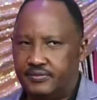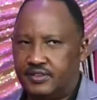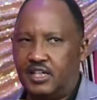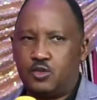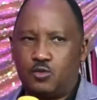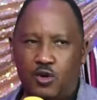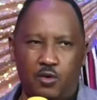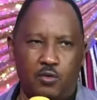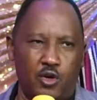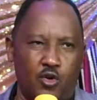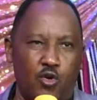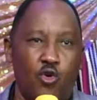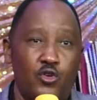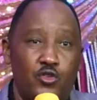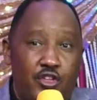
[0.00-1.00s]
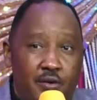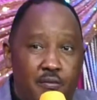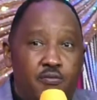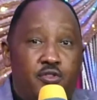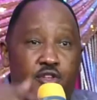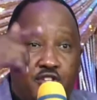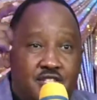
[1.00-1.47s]
That's why we call
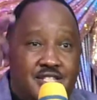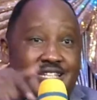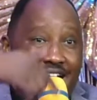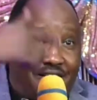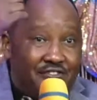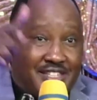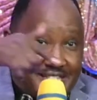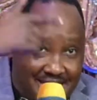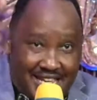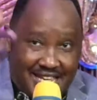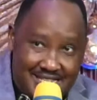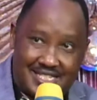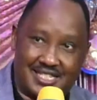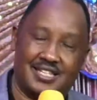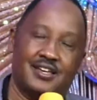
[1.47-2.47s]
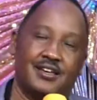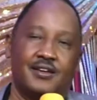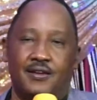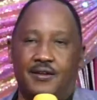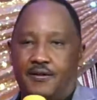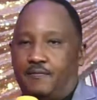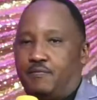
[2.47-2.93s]
them these services.
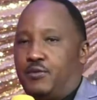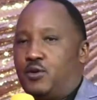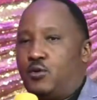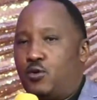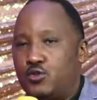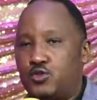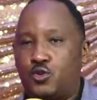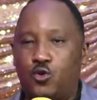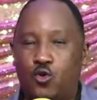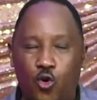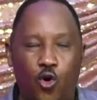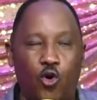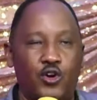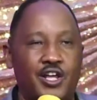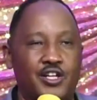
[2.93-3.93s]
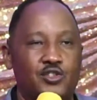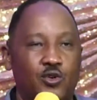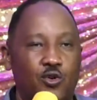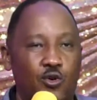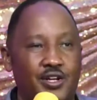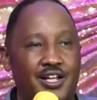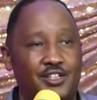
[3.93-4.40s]
Because God has
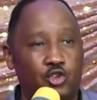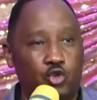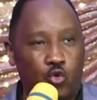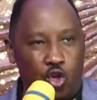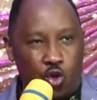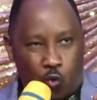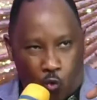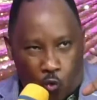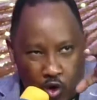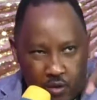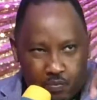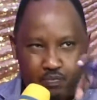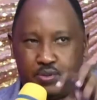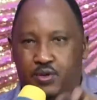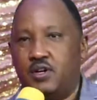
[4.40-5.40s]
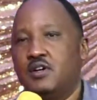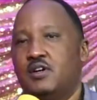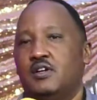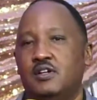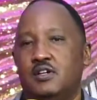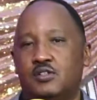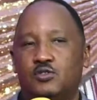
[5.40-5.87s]
called us to equip.
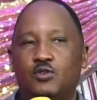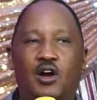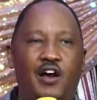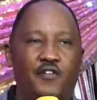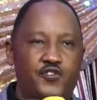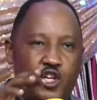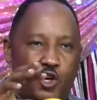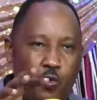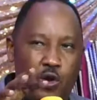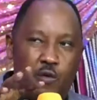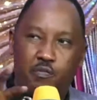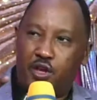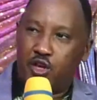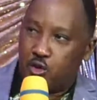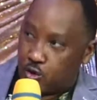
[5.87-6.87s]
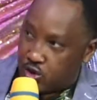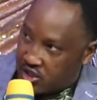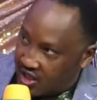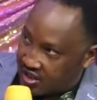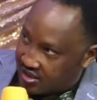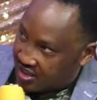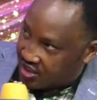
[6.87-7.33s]
So after equipping, you
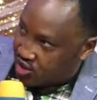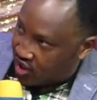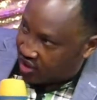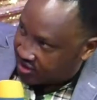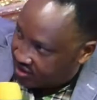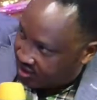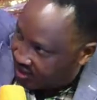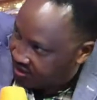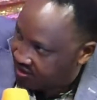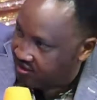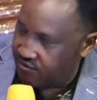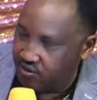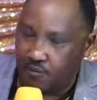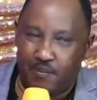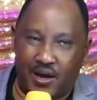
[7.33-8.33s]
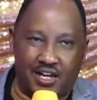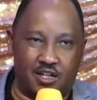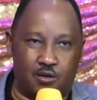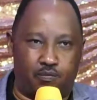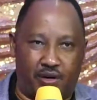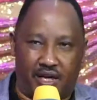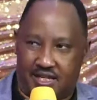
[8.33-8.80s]
take the church there in the
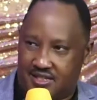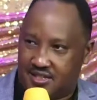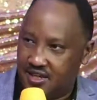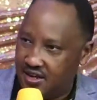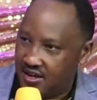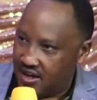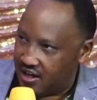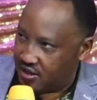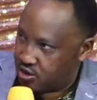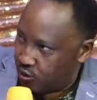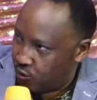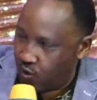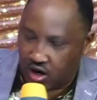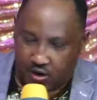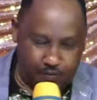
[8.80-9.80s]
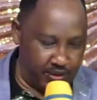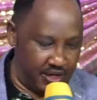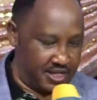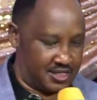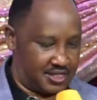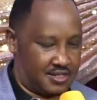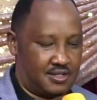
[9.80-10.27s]
marketplace, at your
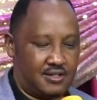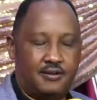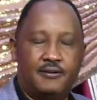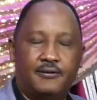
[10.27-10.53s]
workplace.